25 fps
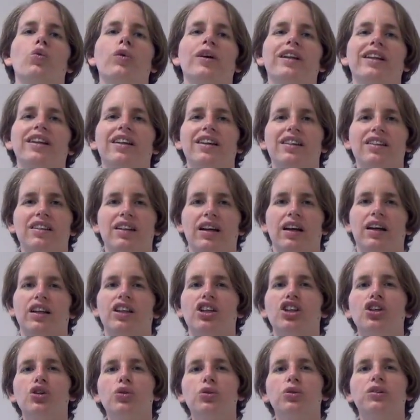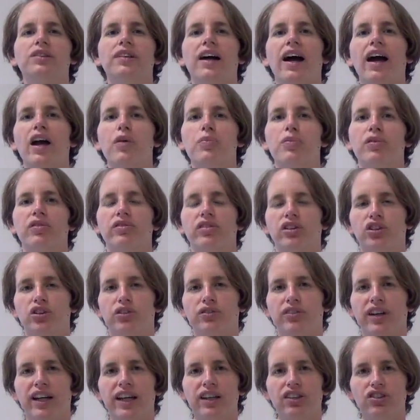We need a new type of
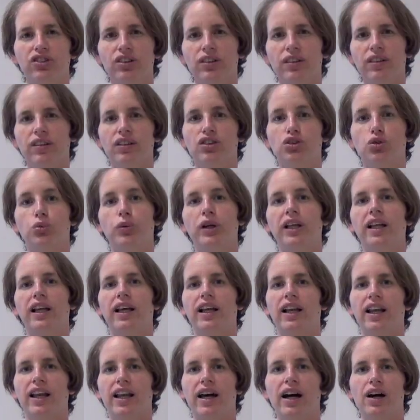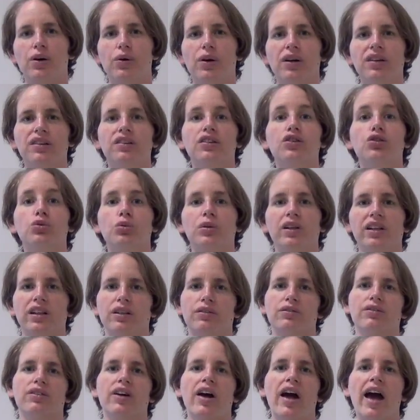innovation that will allow us to
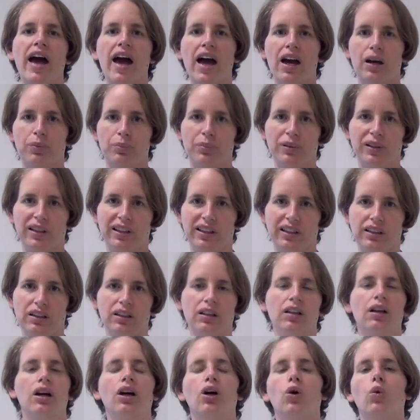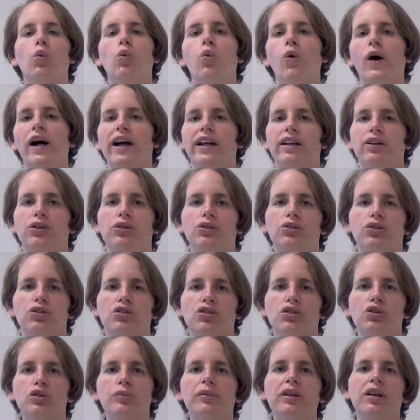live happily while
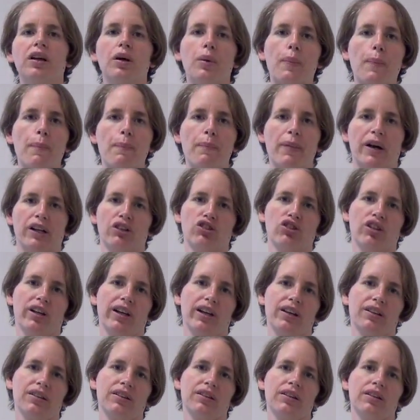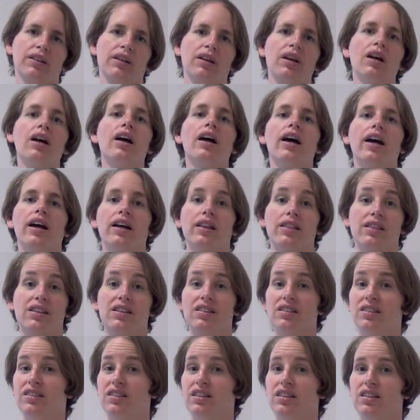consuming much less. And
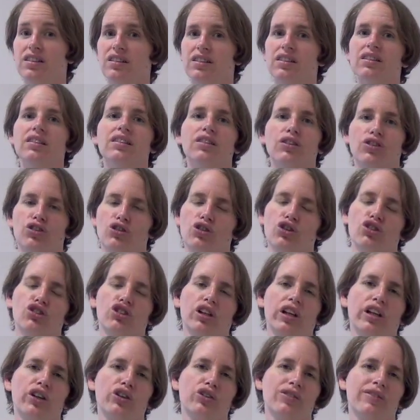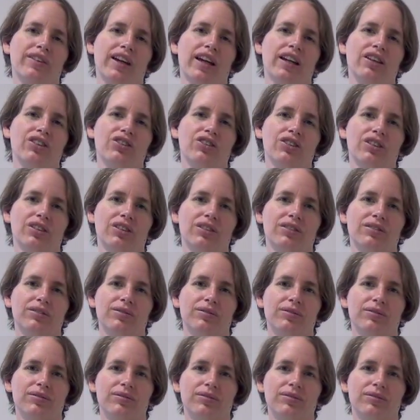this is social innovation.